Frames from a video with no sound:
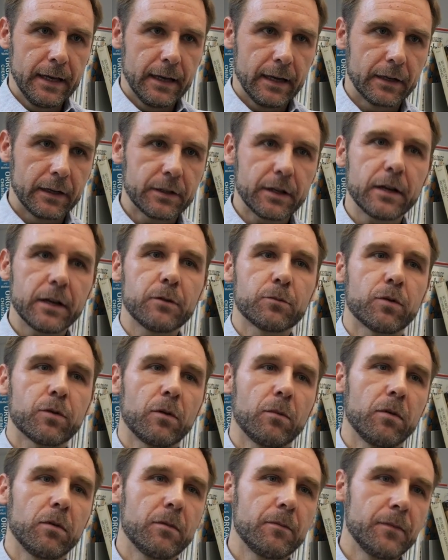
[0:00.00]
And the second
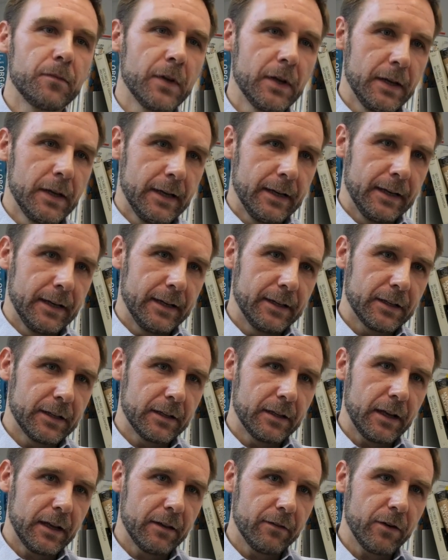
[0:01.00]
problem is
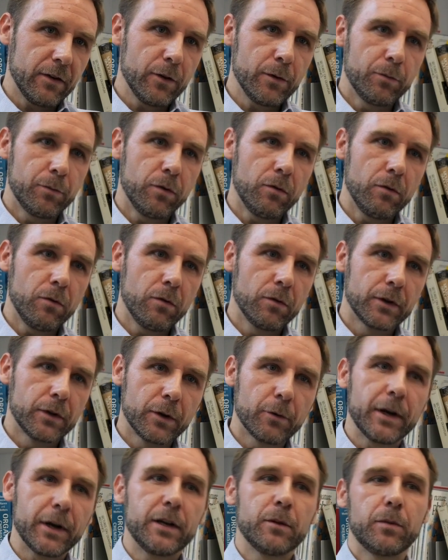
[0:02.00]
that they have very poor
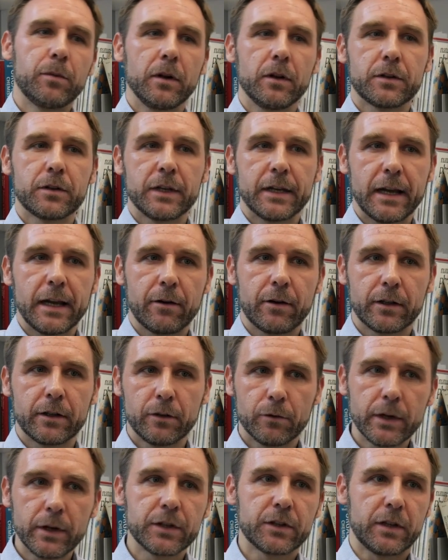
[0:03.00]
degradability
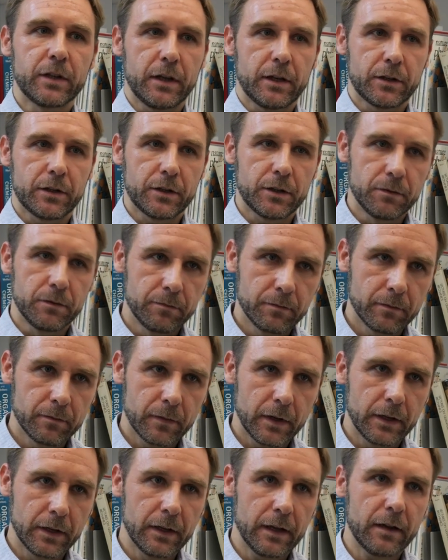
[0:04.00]
characteristics,
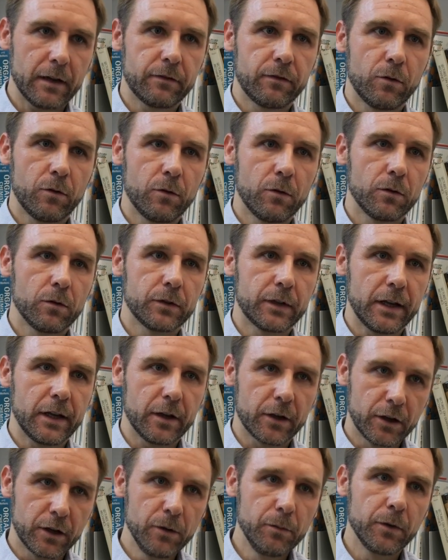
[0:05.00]
and therefore they
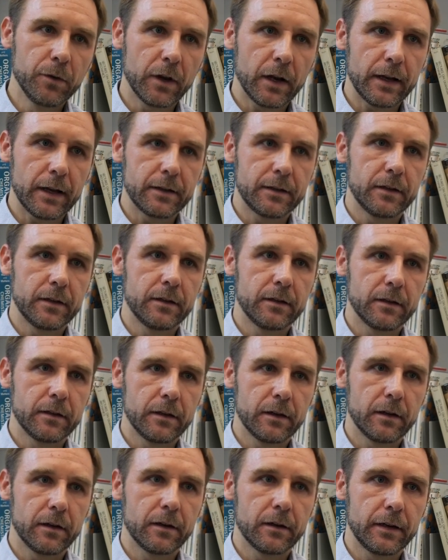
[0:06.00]
accumulate in
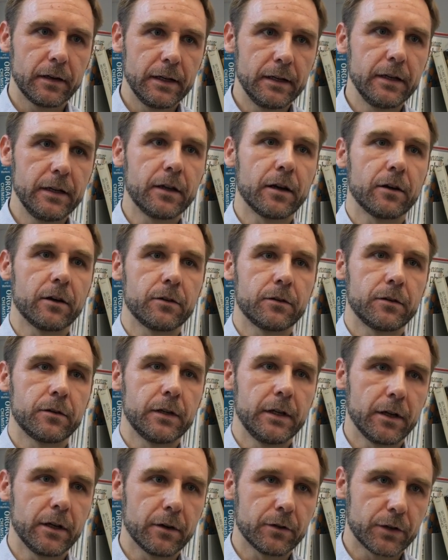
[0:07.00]

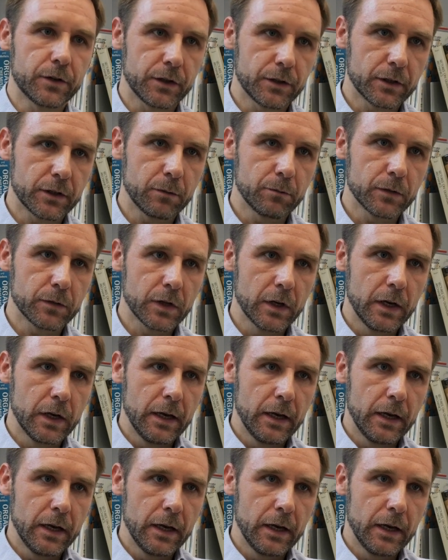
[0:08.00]
ecosystems.